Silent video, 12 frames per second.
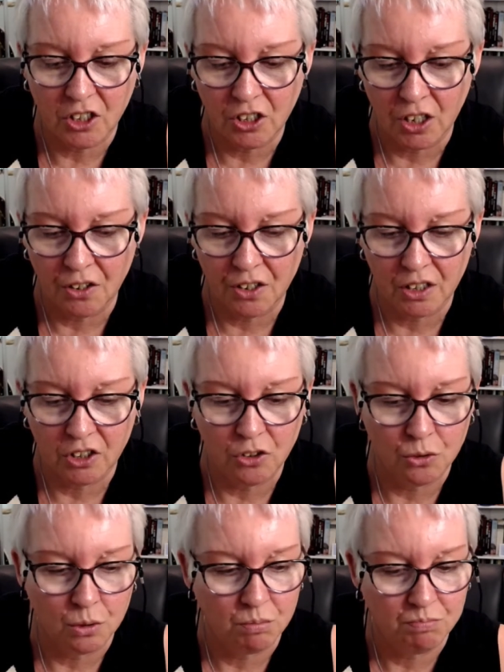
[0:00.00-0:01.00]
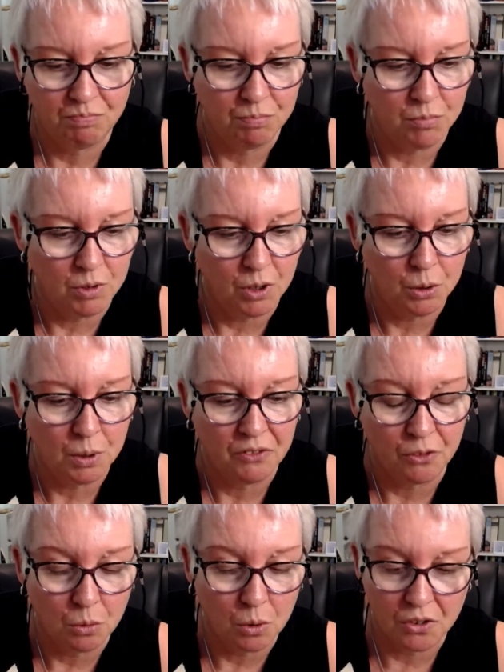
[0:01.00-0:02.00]
that your
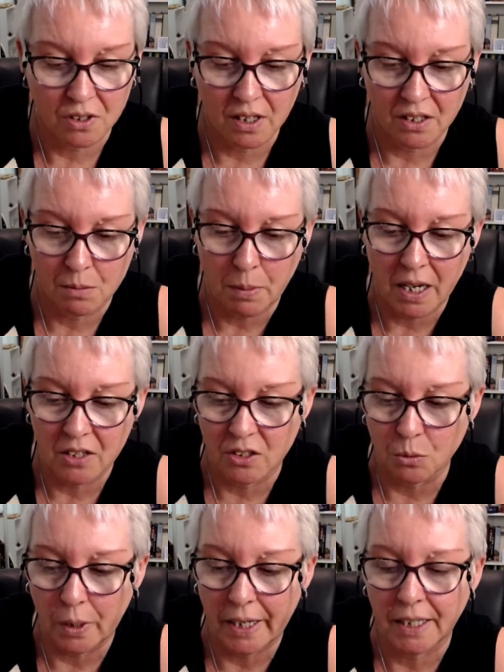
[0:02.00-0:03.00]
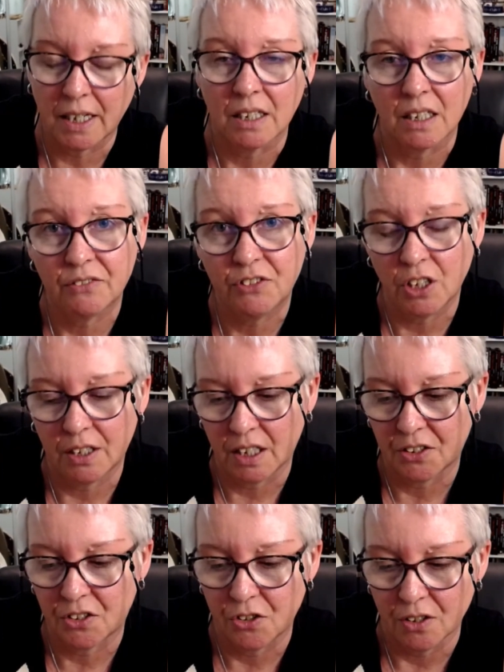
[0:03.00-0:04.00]
whoever it was has passed away and
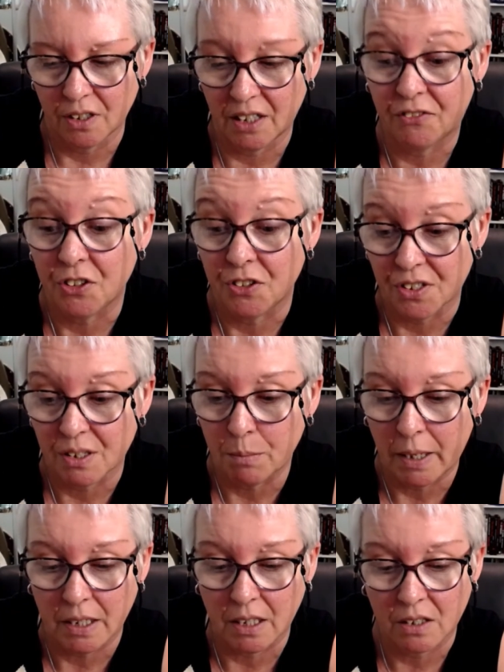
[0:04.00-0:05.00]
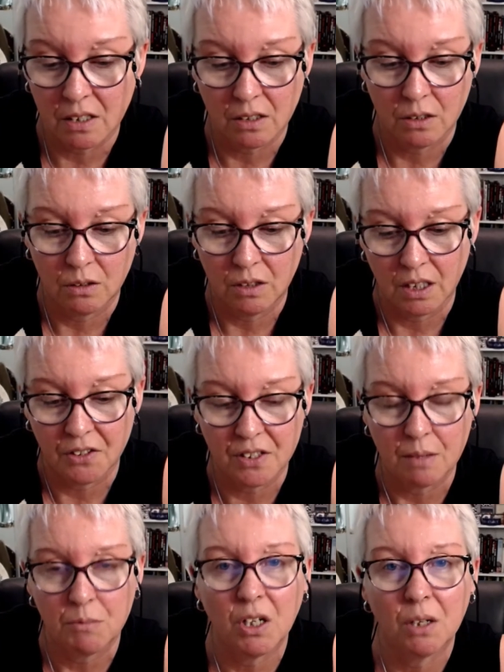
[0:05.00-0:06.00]
left you this money. So
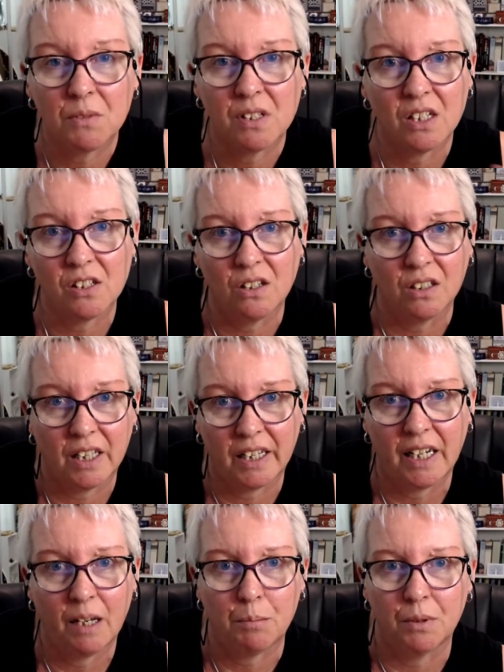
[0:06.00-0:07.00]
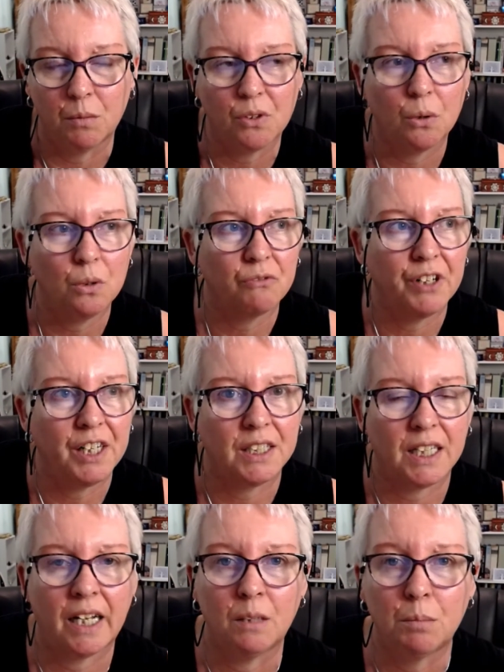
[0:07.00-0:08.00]
sometimes things like that happen with all the red
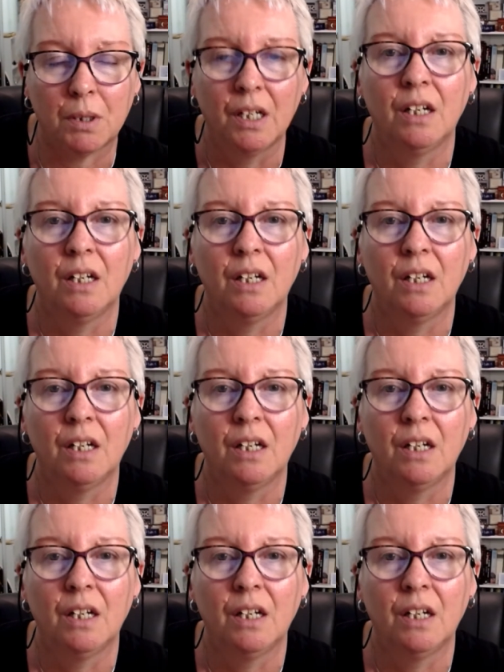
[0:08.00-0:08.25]
tape